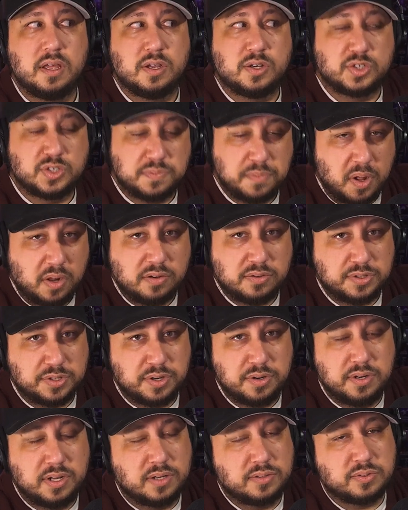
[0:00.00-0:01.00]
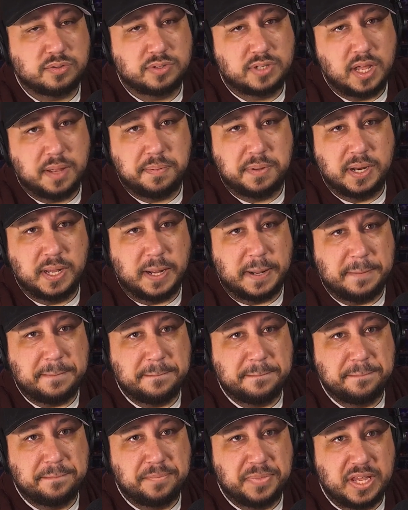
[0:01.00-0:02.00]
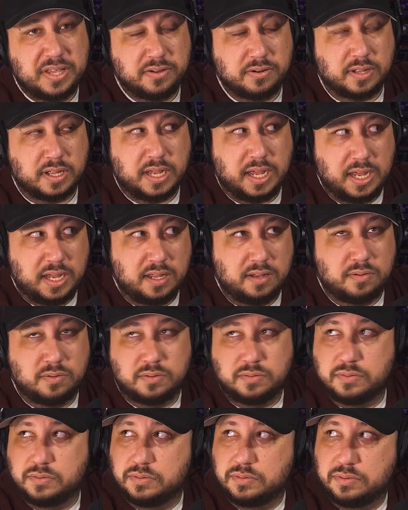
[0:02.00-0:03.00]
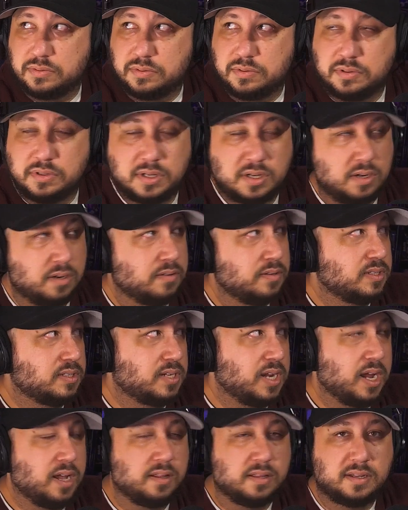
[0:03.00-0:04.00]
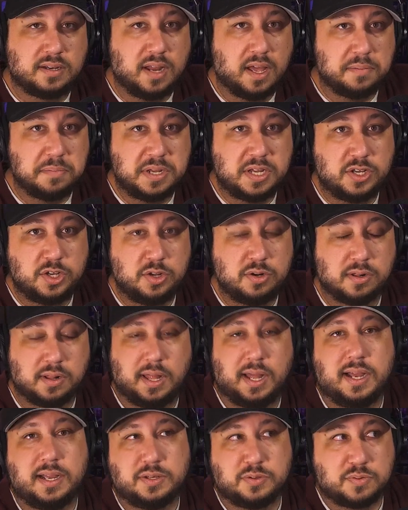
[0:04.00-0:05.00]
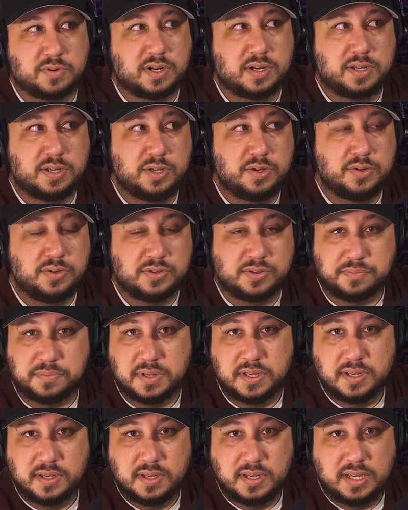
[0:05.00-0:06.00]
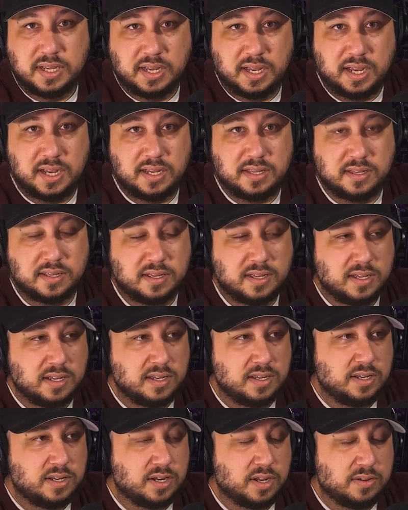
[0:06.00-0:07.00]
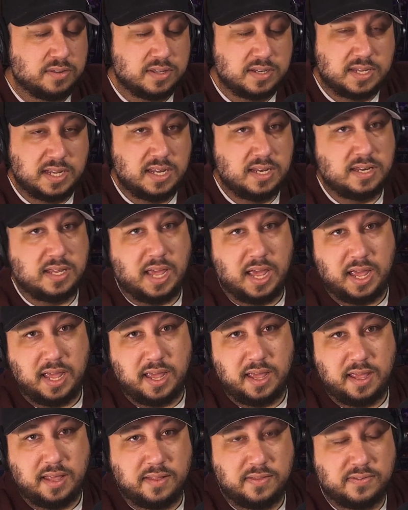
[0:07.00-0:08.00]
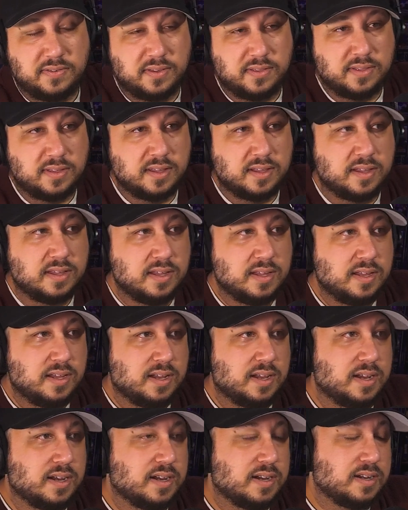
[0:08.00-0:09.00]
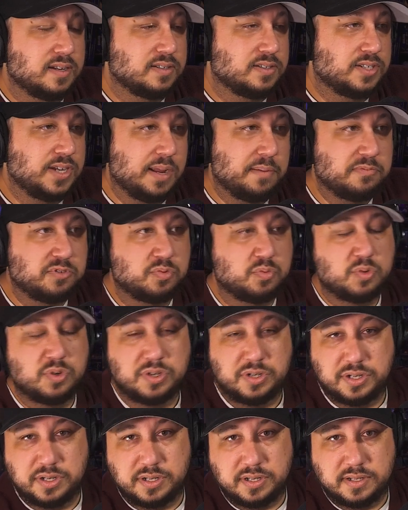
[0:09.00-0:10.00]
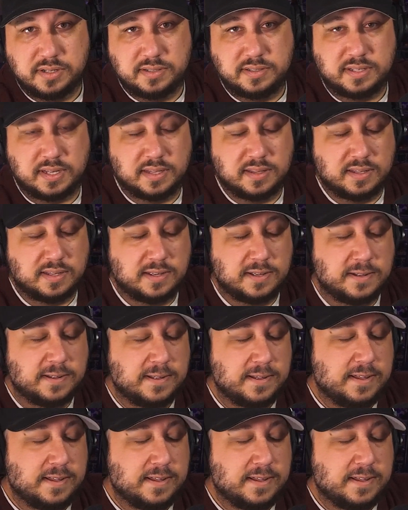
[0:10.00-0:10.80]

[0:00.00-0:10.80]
Smaller studios are stepping up. And they're like, hey, look at all this talent not being utilized. We're going to use them. Hey, the Dean Cains and the James Woods and the